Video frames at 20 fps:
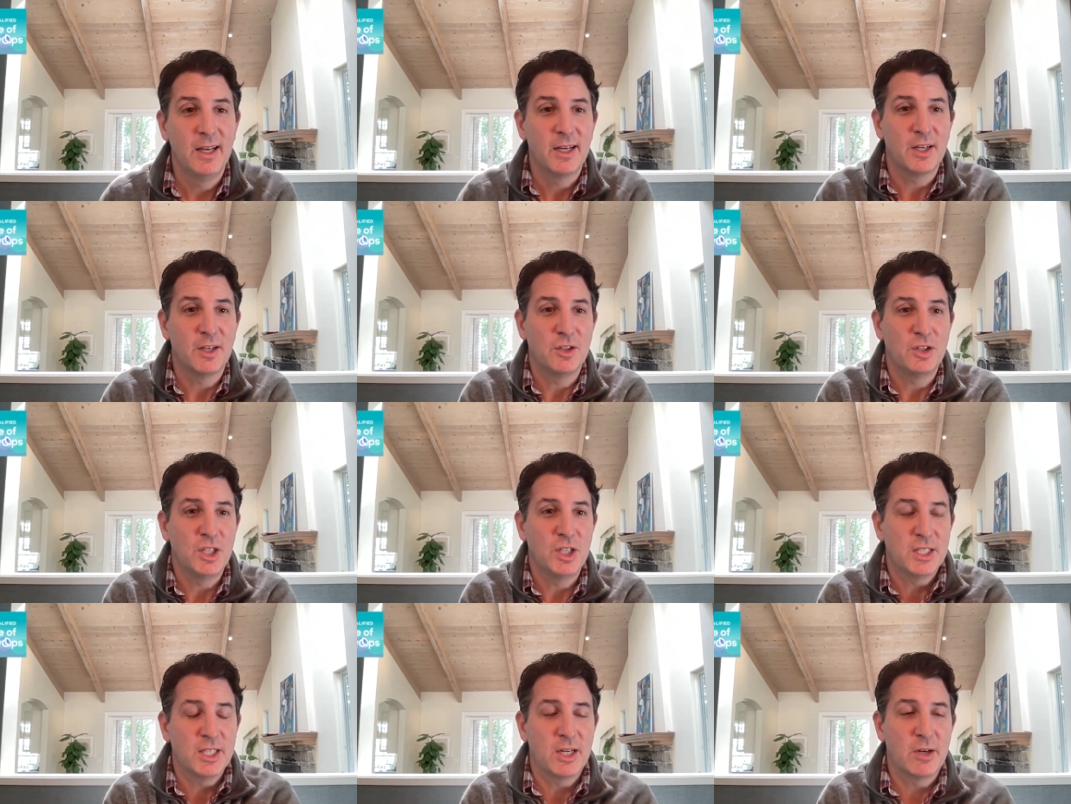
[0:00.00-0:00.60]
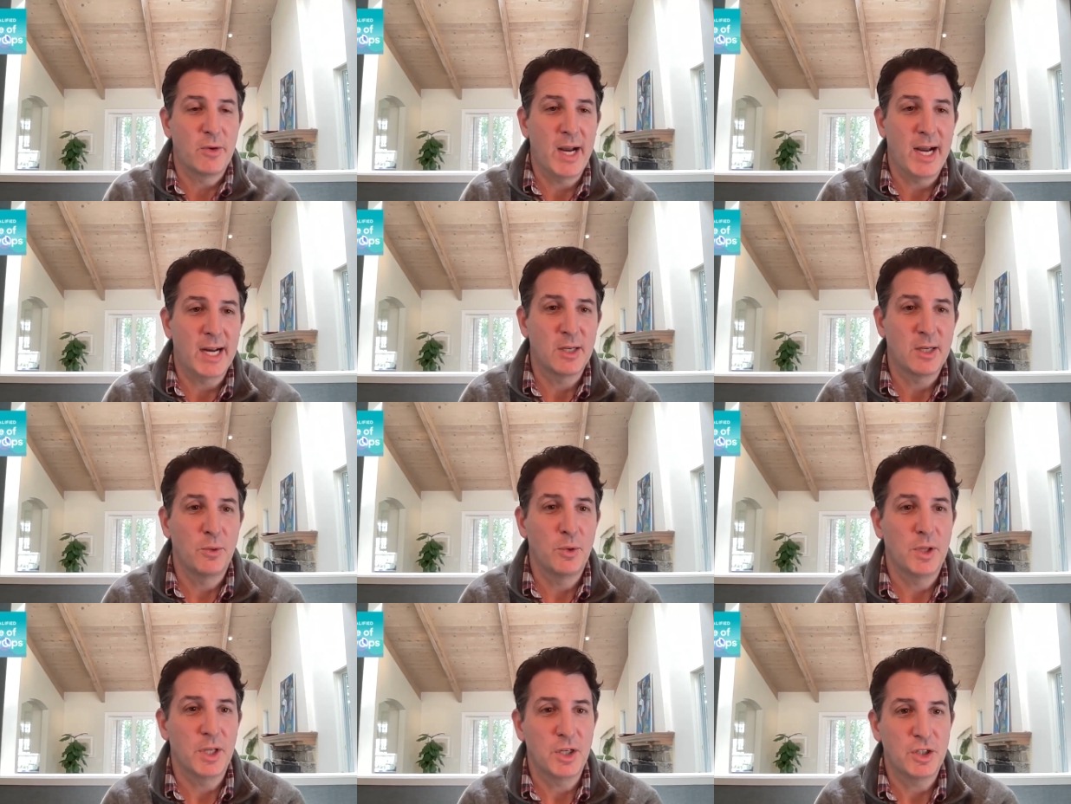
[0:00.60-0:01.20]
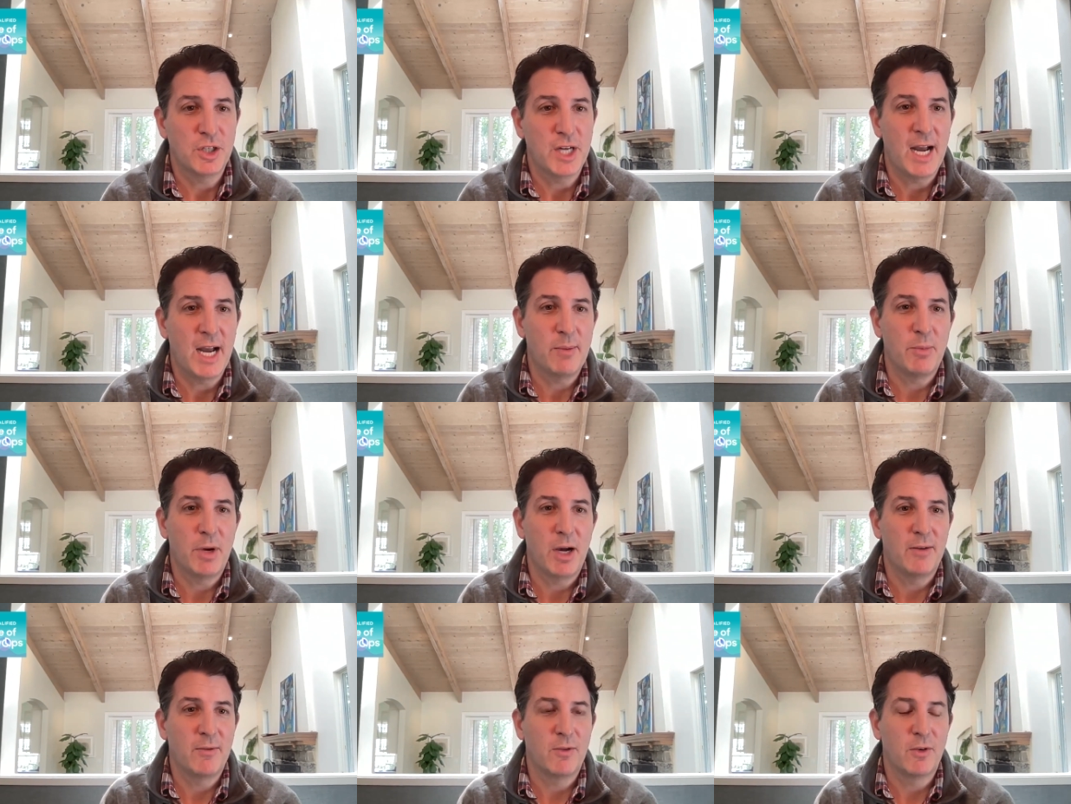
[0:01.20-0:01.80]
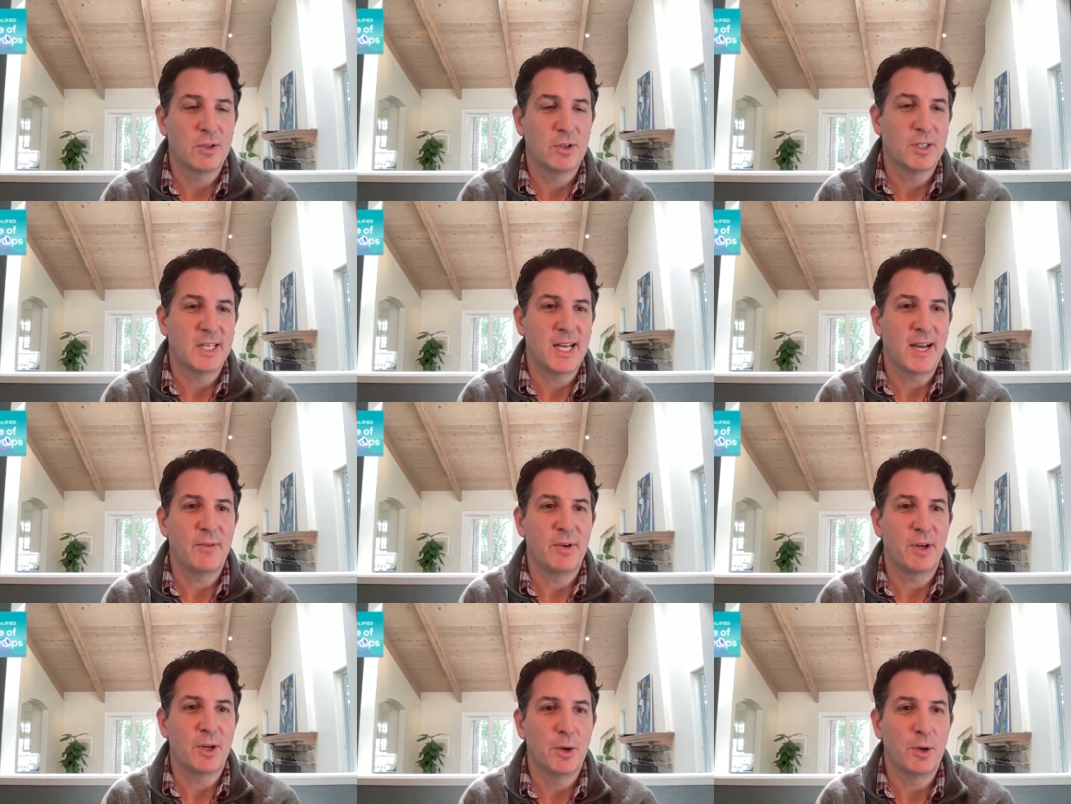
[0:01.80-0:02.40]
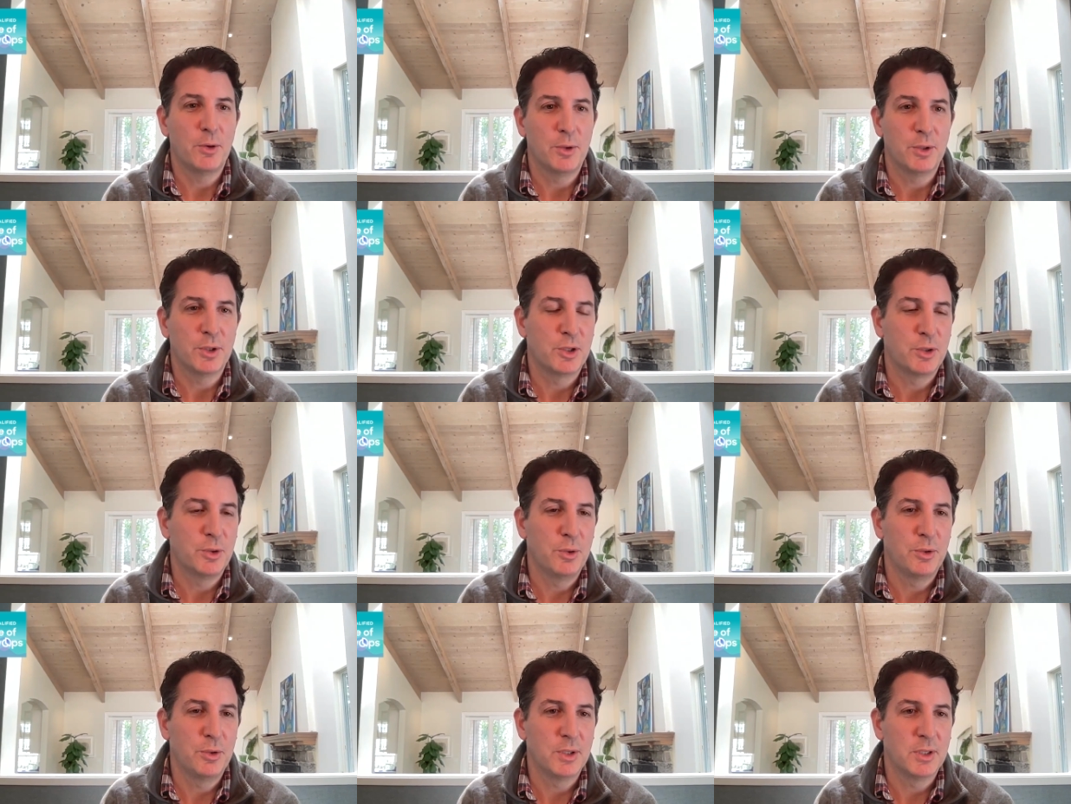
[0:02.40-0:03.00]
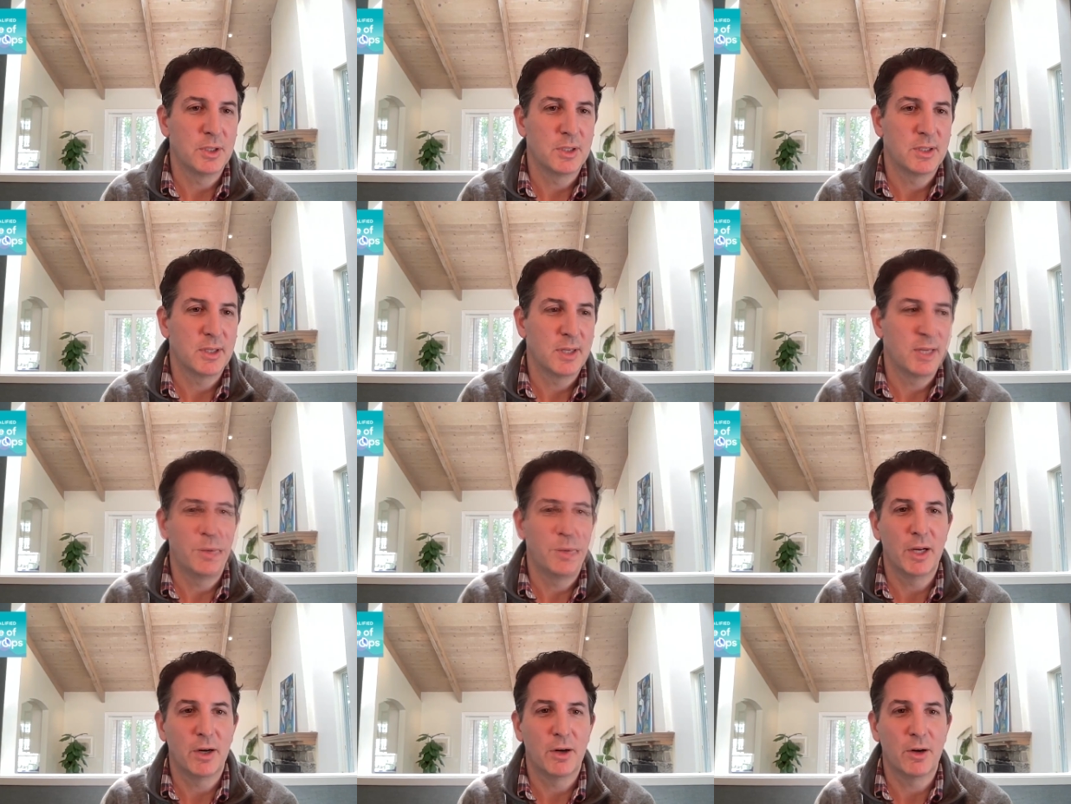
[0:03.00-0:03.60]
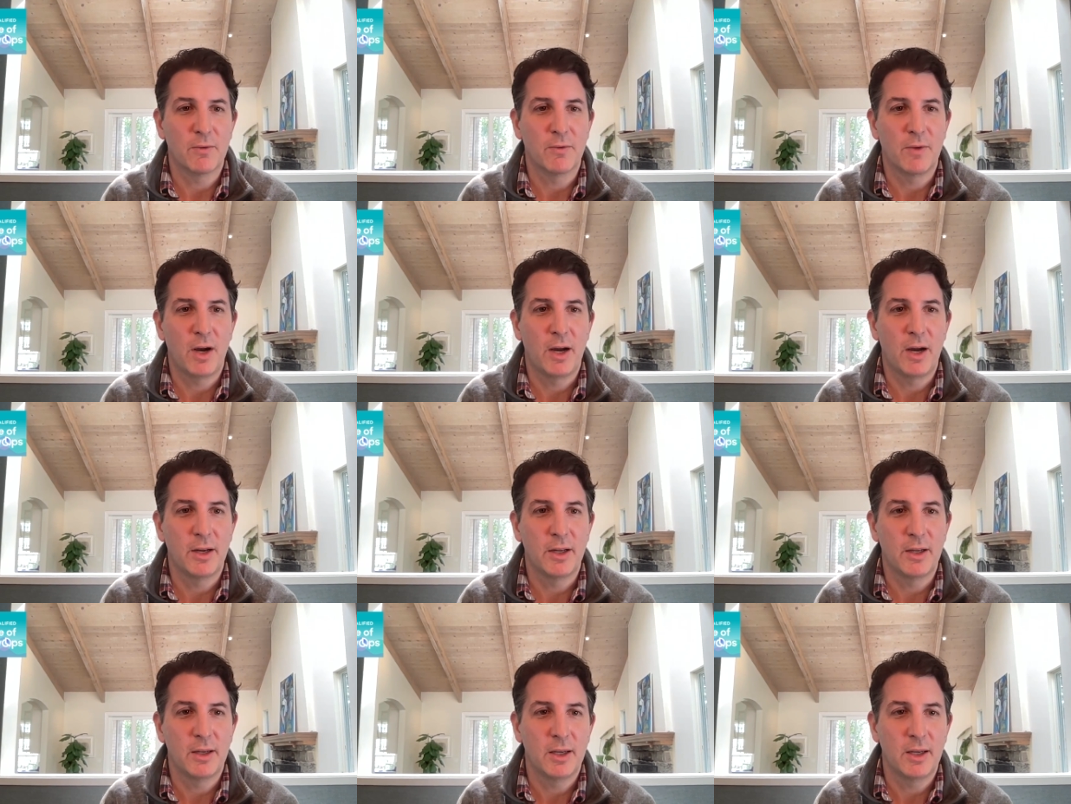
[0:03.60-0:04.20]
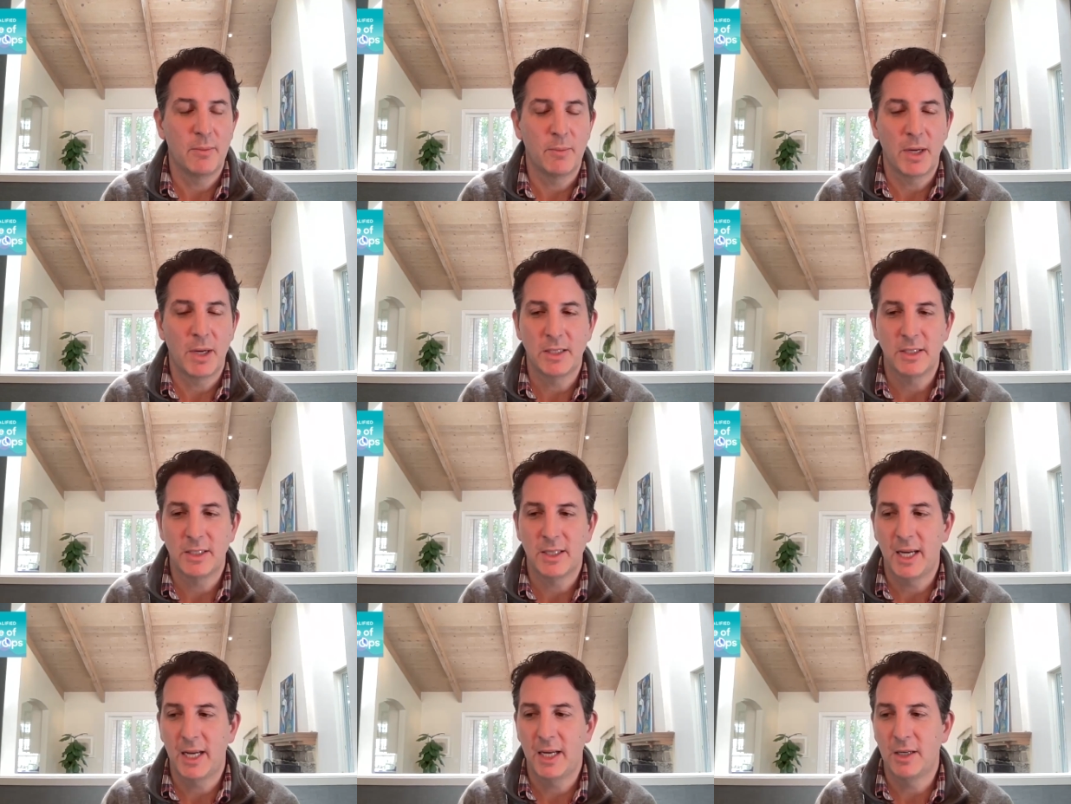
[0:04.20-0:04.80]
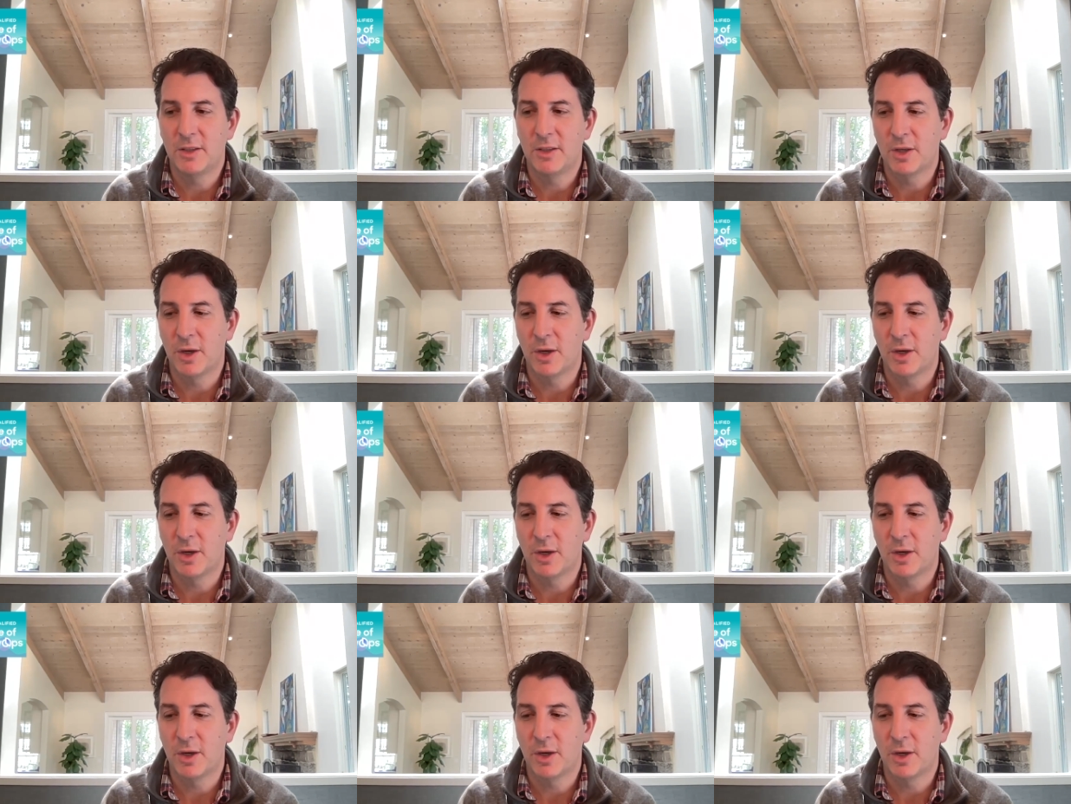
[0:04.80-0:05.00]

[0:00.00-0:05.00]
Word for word: because just interacting with a chatbot versus having to go to a tool is would be a nirvana in my stage.